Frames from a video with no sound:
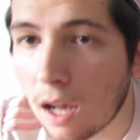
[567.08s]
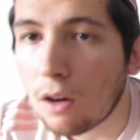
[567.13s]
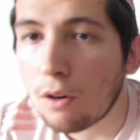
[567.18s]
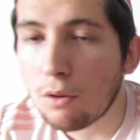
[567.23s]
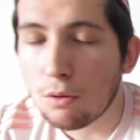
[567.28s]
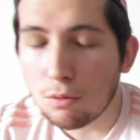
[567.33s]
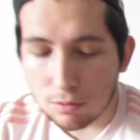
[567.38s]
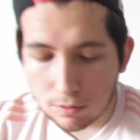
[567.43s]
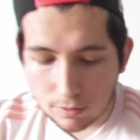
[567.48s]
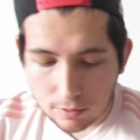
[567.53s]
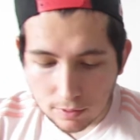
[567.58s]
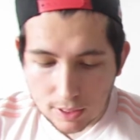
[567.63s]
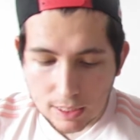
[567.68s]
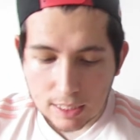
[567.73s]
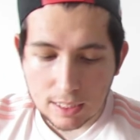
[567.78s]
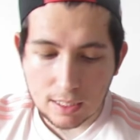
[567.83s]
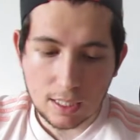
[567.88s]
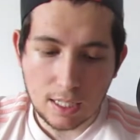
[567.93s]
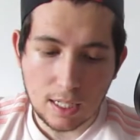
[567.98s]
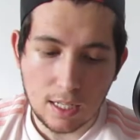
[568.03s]
Alden, Alden,
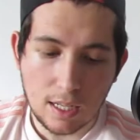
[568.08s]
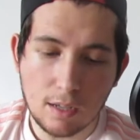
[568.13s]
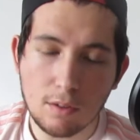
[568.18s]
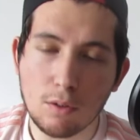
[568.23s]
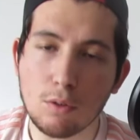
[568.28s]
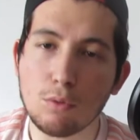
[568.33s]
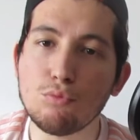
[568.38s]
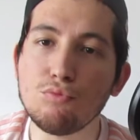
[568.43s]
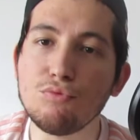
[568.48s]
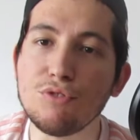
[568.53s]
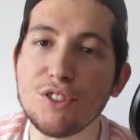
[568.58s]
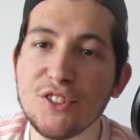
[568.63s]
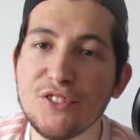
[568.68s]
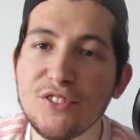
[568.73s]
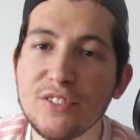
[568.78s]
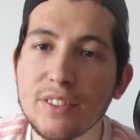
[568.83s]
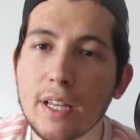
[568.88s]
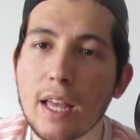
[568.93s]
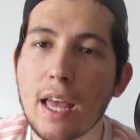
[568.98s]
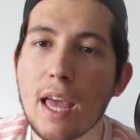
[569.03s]

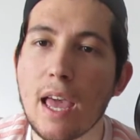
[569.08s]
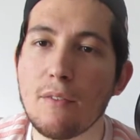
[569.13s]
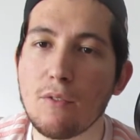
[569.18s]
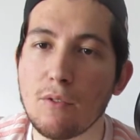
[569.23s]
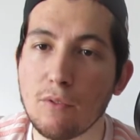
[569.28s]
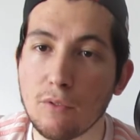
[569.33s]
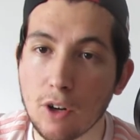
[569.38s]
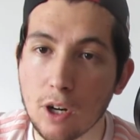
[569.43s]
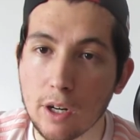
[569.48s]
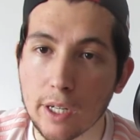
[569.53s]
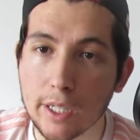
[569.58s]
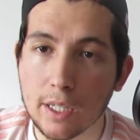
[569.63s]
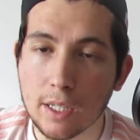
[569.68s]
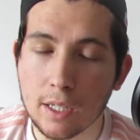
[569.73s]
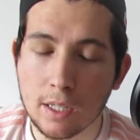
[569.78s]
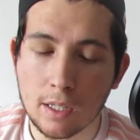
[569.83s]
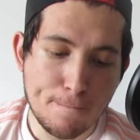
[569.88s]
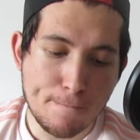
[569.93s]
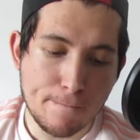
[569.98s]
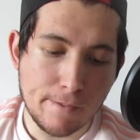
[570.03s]
Alden Ehrenreich.
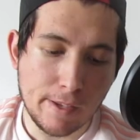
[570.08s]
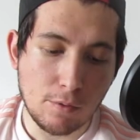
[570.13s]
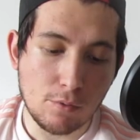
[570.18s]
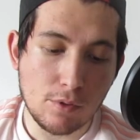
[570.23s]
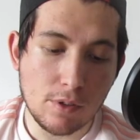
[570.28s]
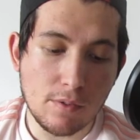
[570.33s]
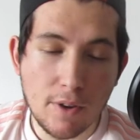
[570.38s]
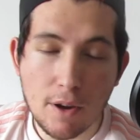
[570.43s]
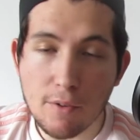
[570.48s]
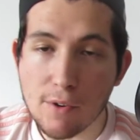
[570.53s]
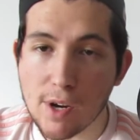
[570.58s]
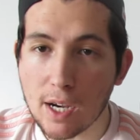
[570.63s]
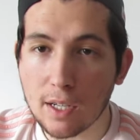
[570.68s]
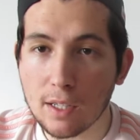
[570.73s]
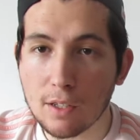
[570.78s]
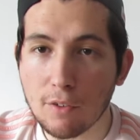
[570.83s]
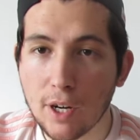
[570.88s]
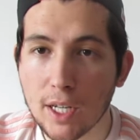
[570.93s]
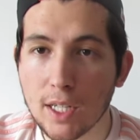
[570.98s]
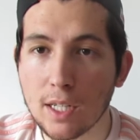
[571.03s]
He was in a very
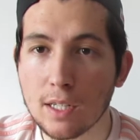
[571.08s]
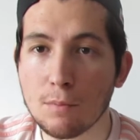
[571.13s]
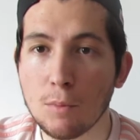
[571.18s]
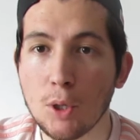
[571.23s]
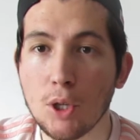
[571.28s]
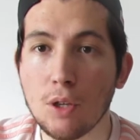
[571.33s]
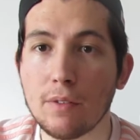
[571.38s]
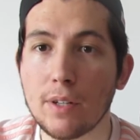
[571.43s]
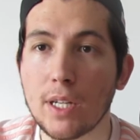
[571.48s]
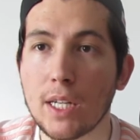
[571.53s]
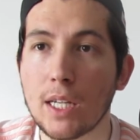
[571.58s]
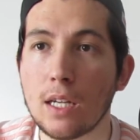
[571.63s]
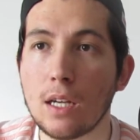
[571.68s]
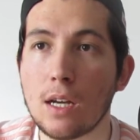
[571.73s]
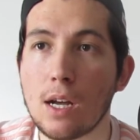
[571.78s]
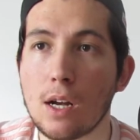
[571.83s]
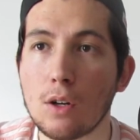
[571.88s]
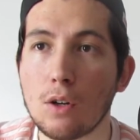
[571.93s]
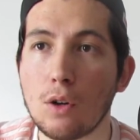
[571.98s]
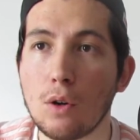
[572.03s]
underrated movie
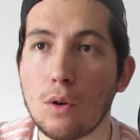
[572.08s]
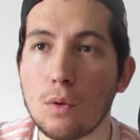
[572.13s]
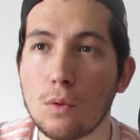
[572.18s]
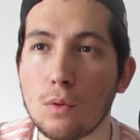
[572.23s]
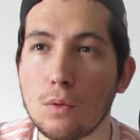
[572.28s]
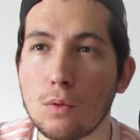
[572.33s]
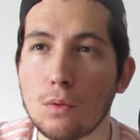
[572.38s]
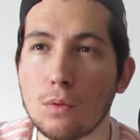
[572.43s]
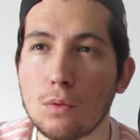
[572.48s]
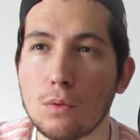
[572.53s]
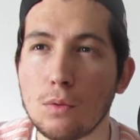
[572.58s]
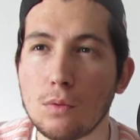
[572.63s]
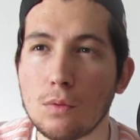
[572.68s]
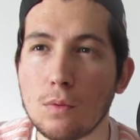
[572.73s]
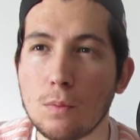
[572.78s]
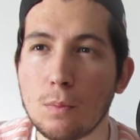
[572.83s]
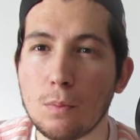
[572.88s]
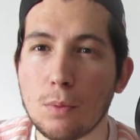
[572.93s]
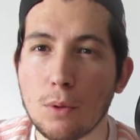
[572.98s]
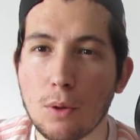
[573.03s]
called
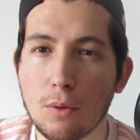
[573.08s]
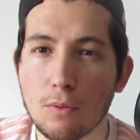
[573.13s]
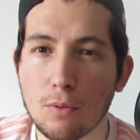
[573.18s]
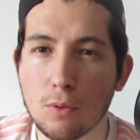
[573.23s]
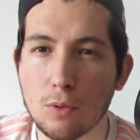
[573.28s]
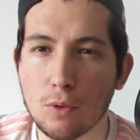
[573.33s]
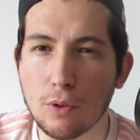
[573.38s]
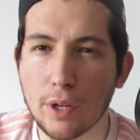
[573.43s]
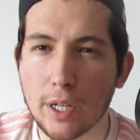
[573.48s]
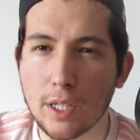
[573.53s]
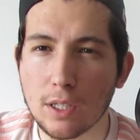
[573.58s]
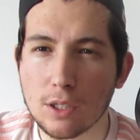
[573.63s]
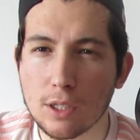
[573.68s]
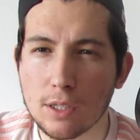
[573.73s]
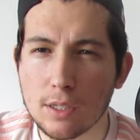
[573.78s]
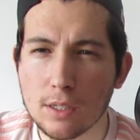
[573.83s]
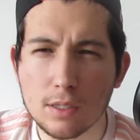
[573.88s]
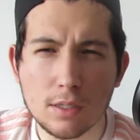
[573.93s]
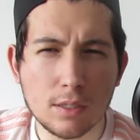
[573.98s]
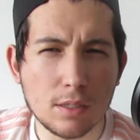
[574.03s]
Beautiful
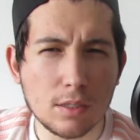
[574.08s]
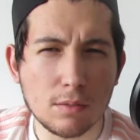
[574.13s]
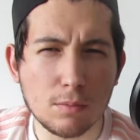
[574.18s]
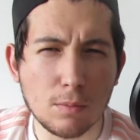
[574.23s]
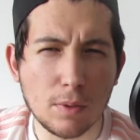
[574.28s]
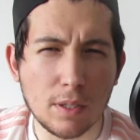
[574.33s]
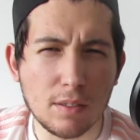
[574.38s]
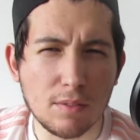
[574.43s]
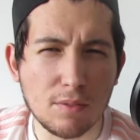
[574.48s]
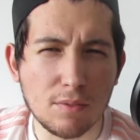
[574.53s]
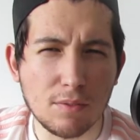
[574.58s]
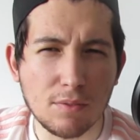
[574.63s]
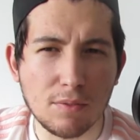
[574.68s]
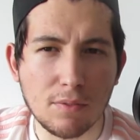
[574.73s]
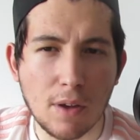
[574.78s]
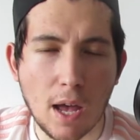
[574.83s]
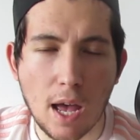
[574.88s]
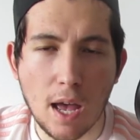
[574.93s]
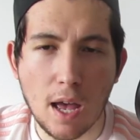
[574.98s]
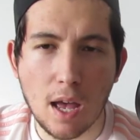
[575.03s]
Creatures with,
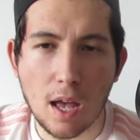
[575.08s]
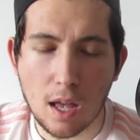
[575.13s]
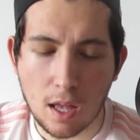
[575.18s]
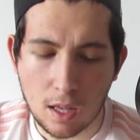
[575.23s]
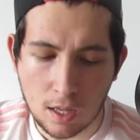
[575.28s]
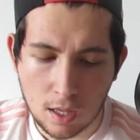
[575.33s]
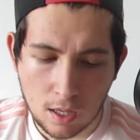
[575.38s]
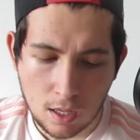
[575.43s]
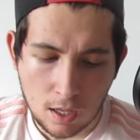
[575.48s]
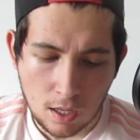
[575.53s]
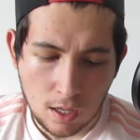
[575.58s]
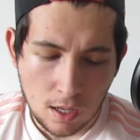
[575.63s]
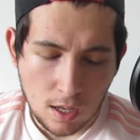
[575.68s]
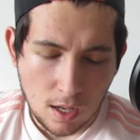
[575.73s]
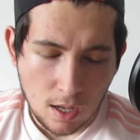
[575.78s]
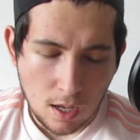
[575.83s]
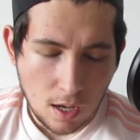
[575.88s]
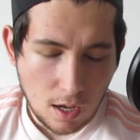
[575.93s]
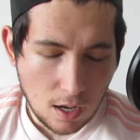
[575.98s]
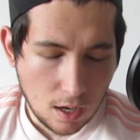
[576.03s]
uh,
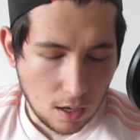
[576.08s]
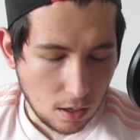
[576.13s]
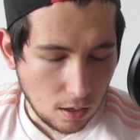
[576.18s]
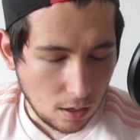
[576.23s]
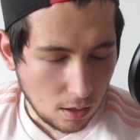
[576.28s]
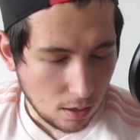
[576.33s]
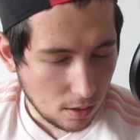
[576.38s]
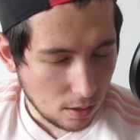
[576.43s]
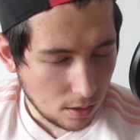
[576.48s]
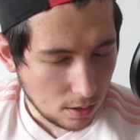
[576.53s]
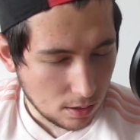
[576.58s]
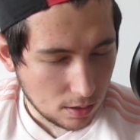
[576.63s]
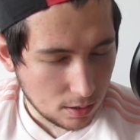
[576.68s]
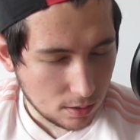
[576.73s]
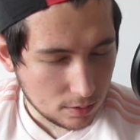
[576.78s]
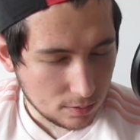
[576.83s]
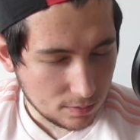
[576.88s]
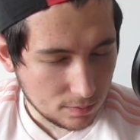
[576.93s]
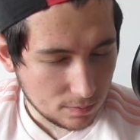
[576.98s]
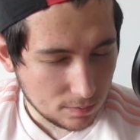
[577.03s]
oh,
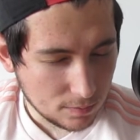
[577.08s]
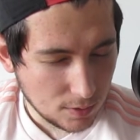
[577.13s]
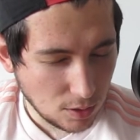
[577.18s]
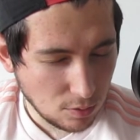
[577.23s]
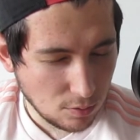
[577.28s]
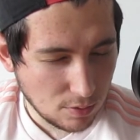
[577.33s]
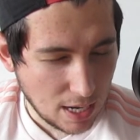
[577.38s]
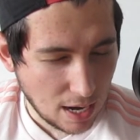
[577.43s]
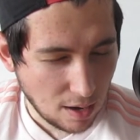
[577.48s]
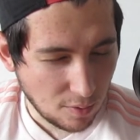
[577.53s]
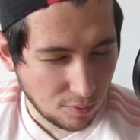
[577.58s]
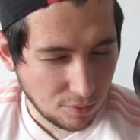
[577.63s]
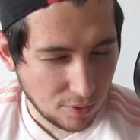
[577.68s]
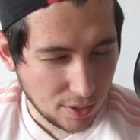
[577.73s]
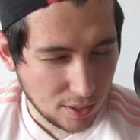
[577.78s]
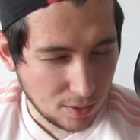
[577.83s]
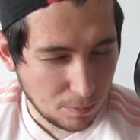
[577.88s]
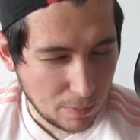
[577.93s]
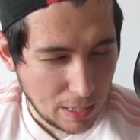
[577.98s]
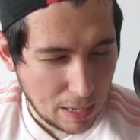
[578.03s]
he was Alfred
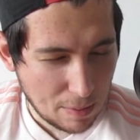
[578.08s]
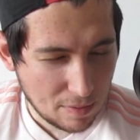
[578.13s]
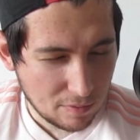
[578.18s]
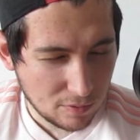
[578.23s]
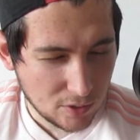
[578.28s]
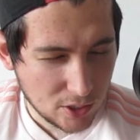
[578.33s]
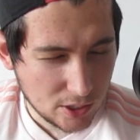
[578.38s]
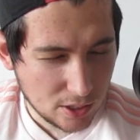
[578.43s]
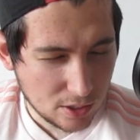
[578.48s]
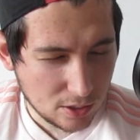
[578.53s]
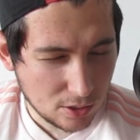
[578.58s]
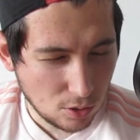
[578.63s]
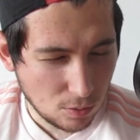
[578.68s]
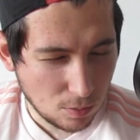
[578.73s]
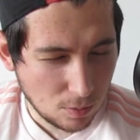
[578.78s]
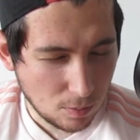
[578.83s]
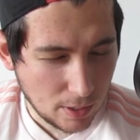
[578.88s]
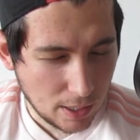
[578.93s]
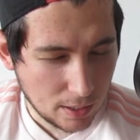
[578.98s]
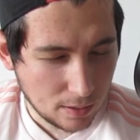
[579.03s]
in Batman versus
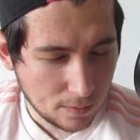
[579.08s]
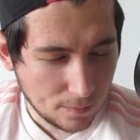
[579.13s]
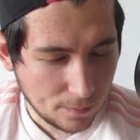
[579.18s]
Superman.